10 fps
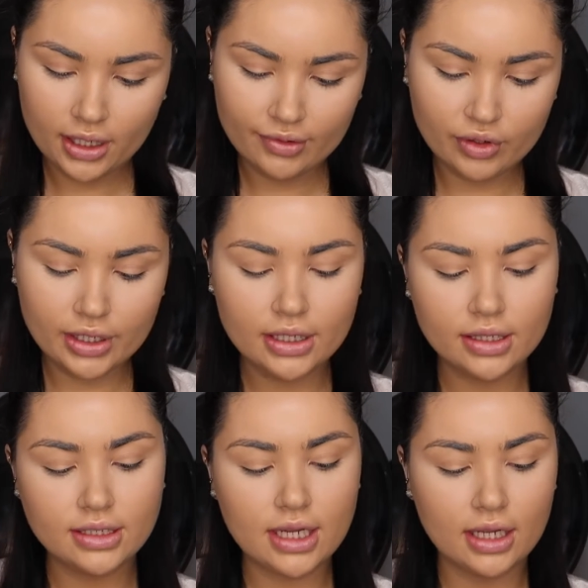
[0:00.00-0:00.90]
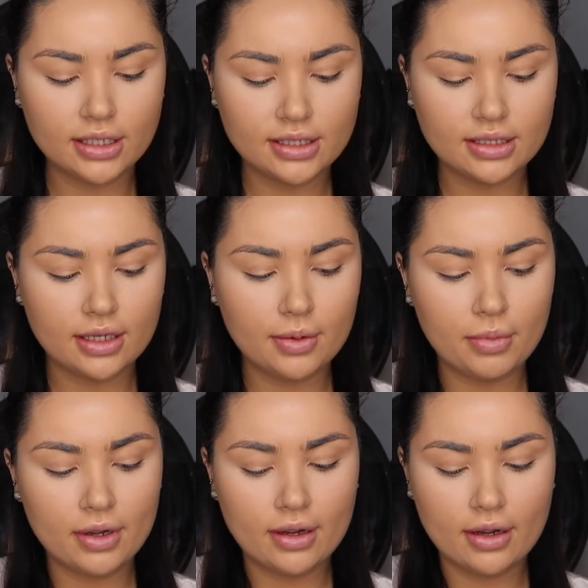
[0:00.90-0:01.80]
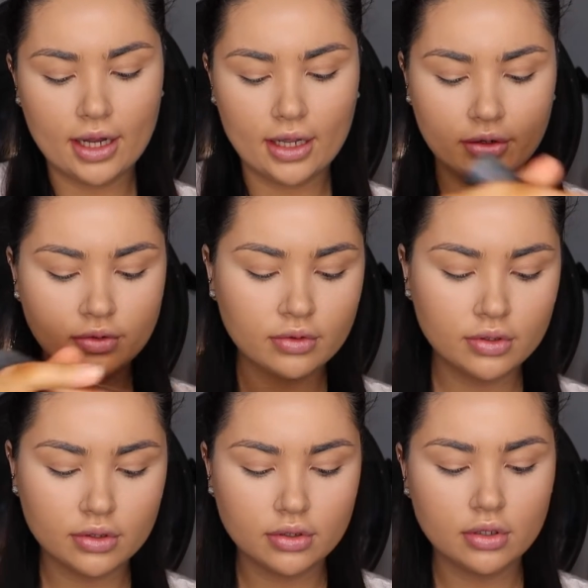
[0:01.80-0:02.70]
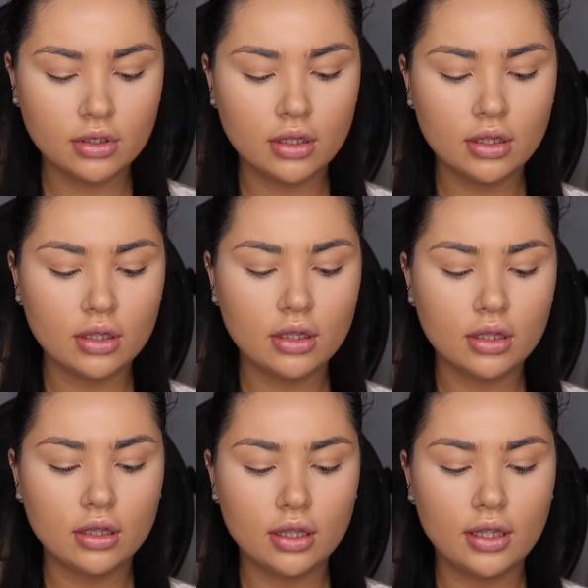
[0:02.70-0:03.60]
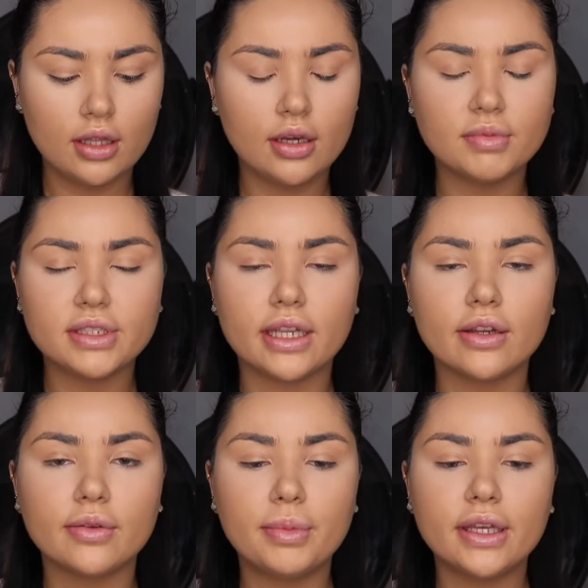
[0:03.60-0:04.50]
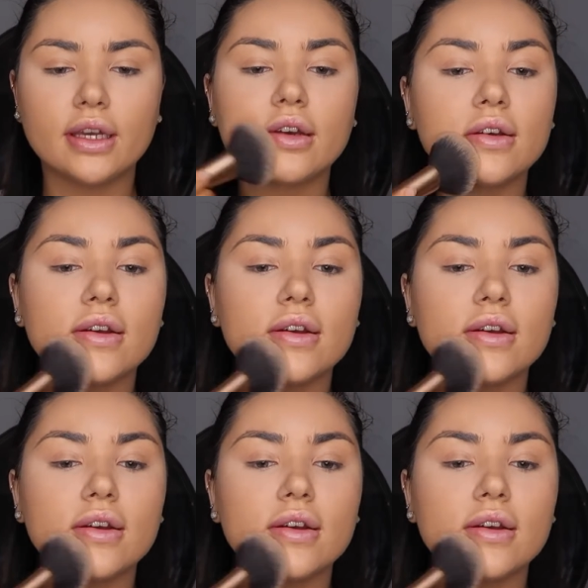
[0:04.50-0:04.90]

and I've got it in the darkest brown, and I'm just taking on a big